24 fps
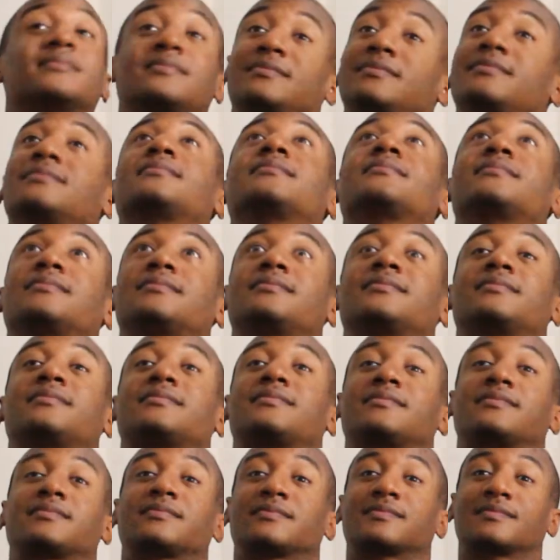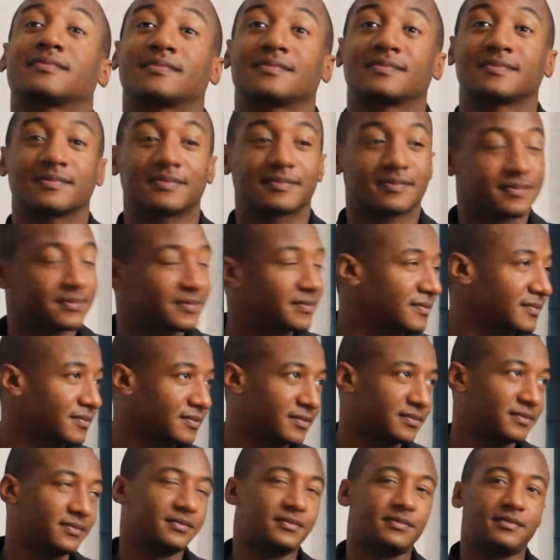and I don't even know
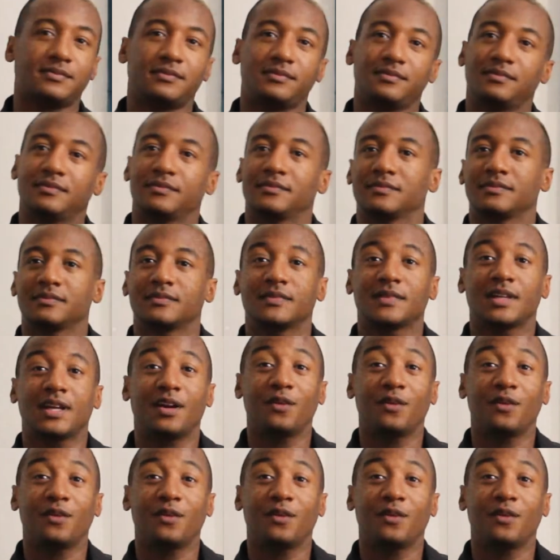why I